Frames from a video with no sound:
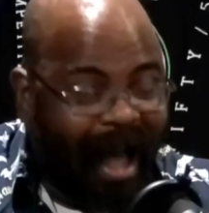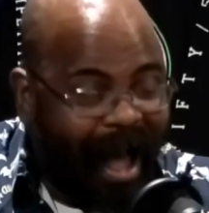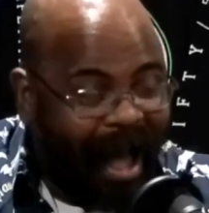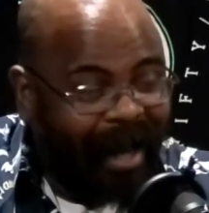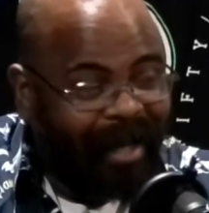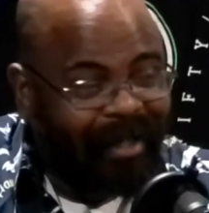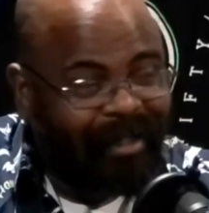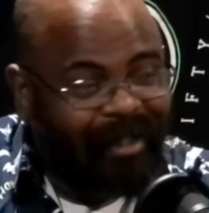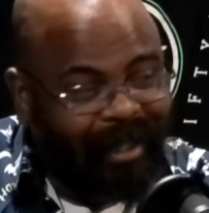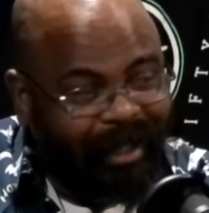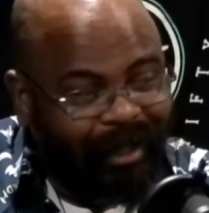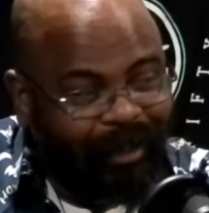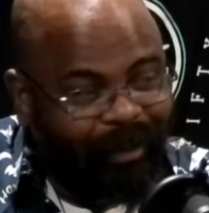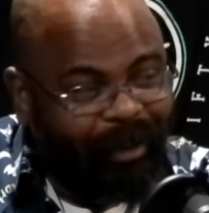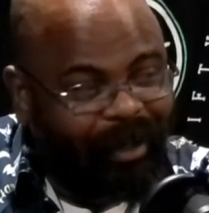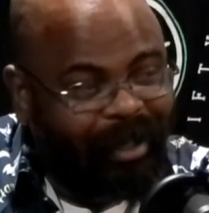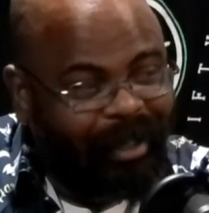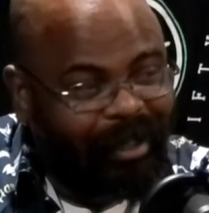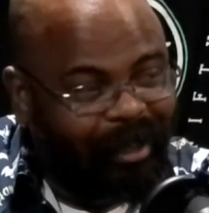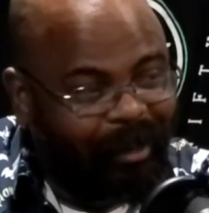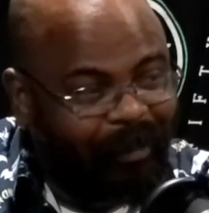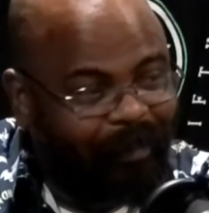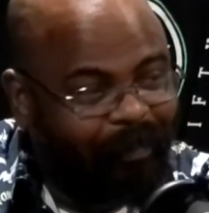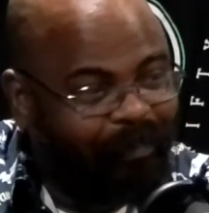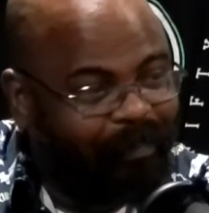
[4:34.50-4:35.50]
honestly look
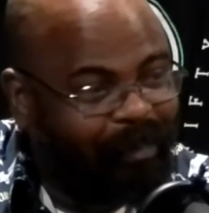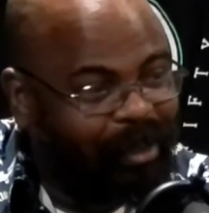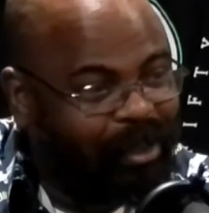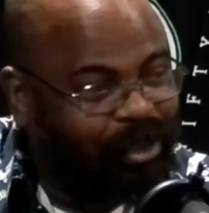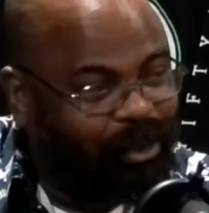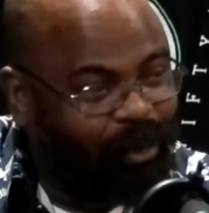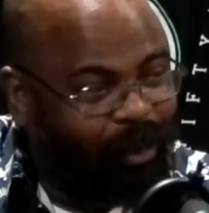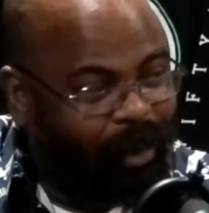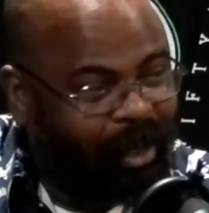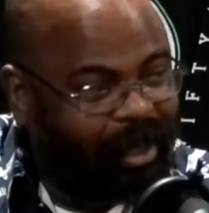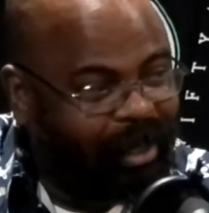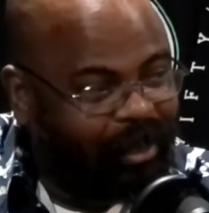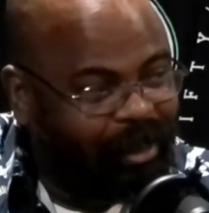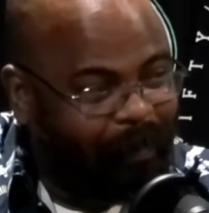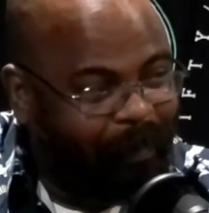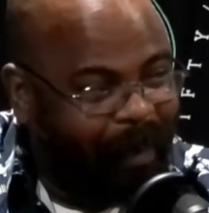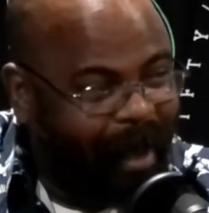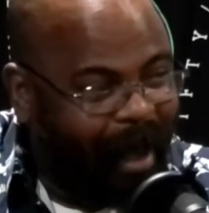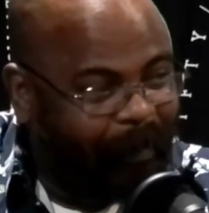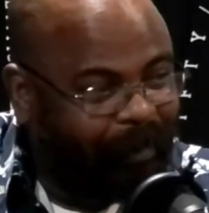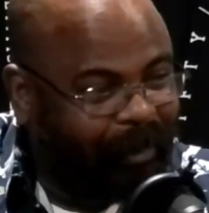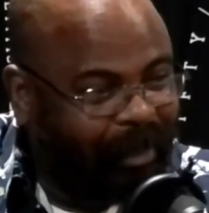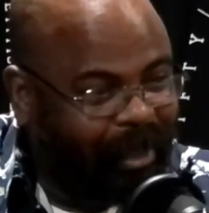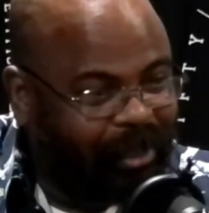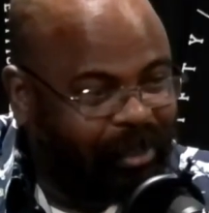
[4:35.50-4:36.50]
at the majority of the
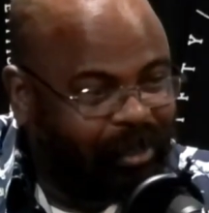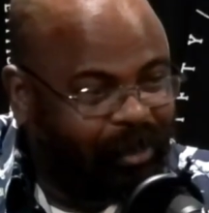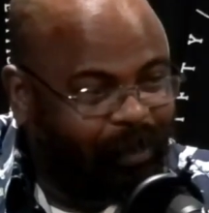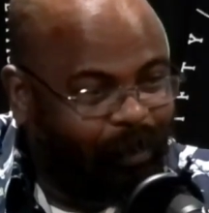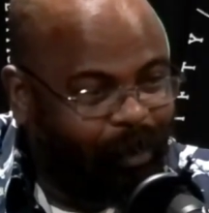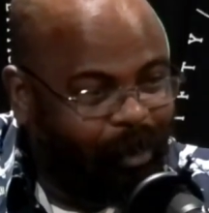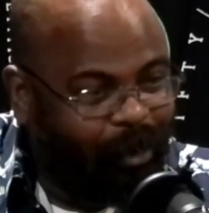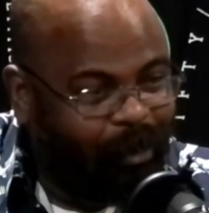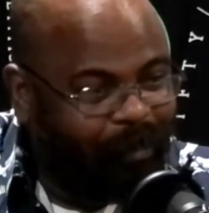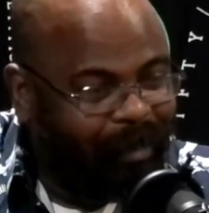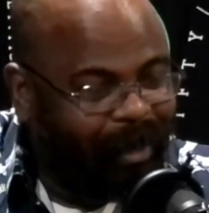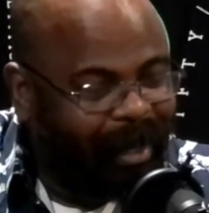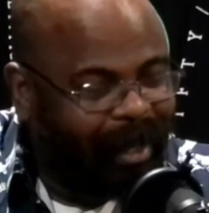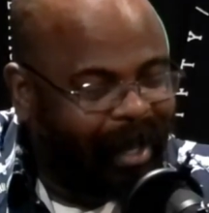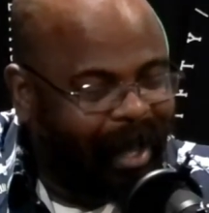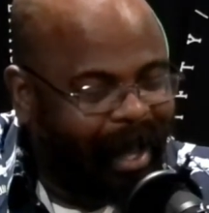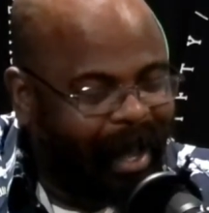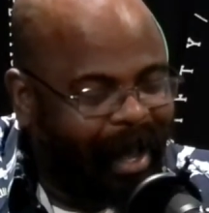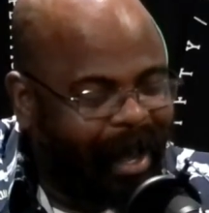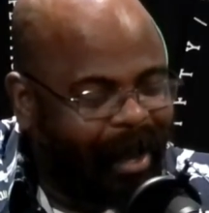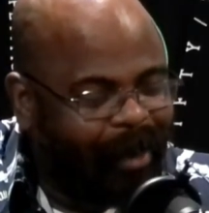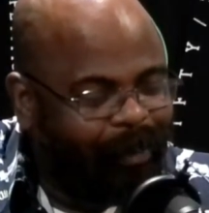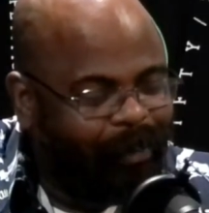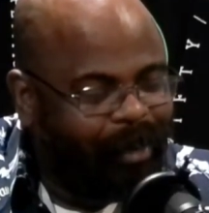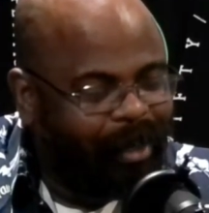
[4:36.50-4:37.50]
population of the world like,
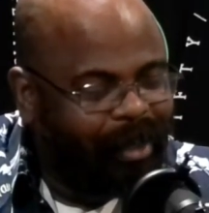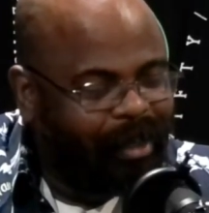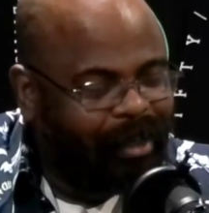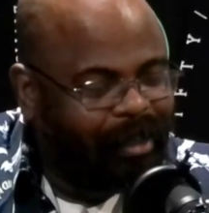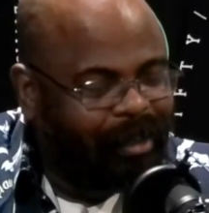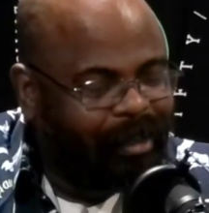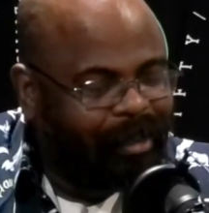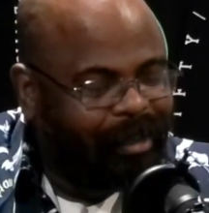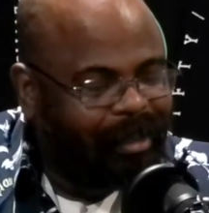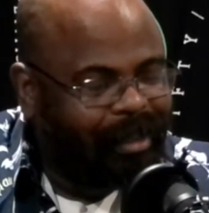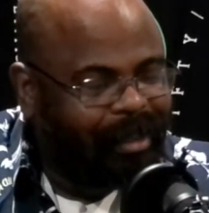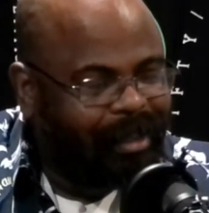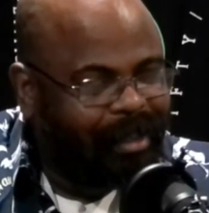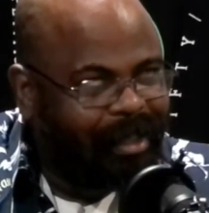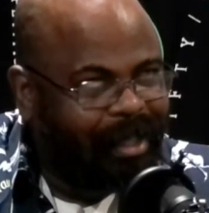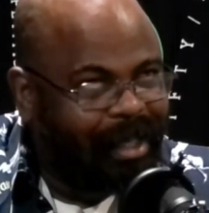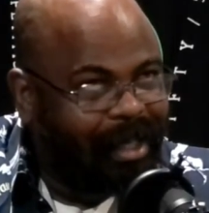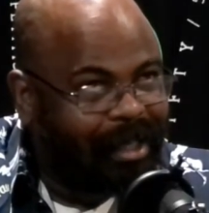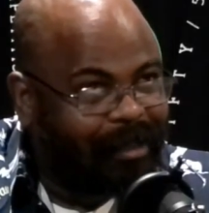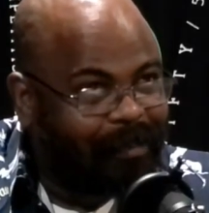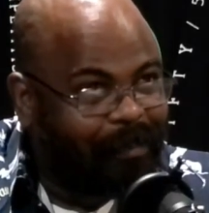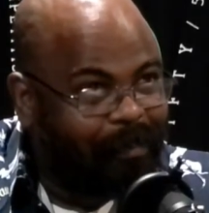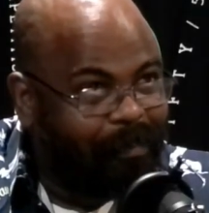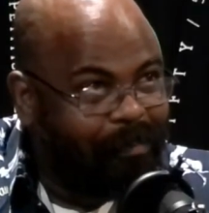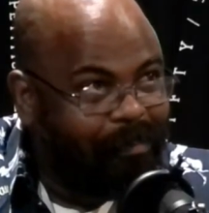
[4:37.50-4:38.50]
I would
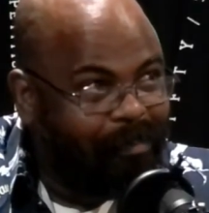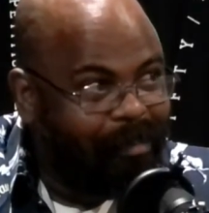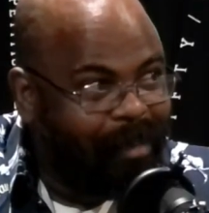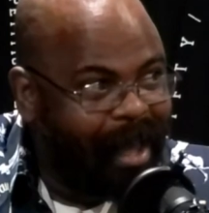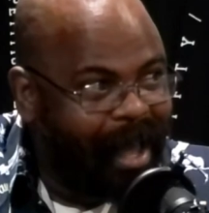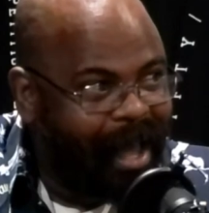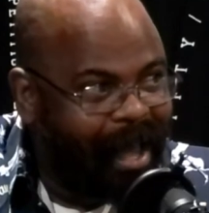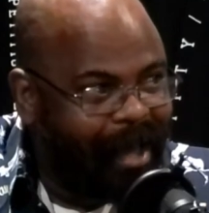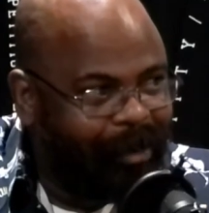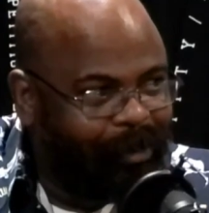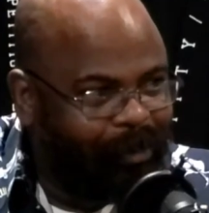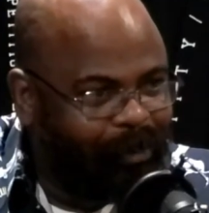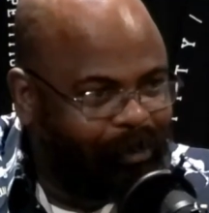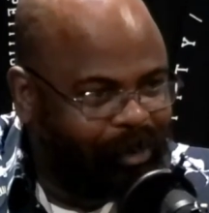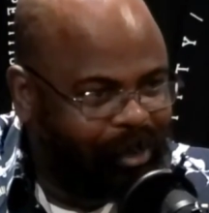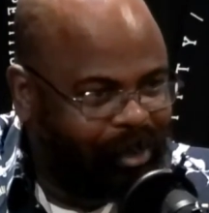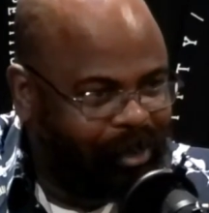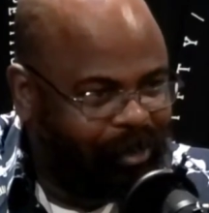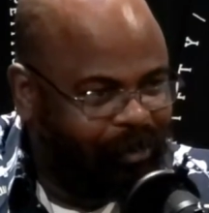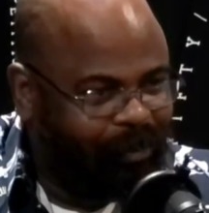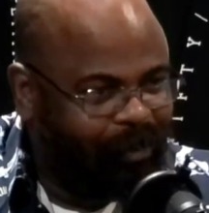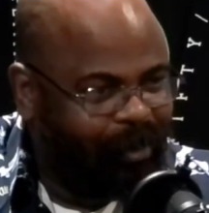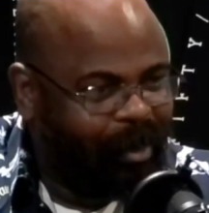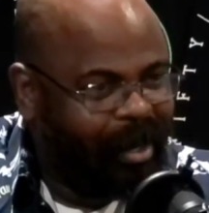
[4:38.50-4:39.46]
dismantle you.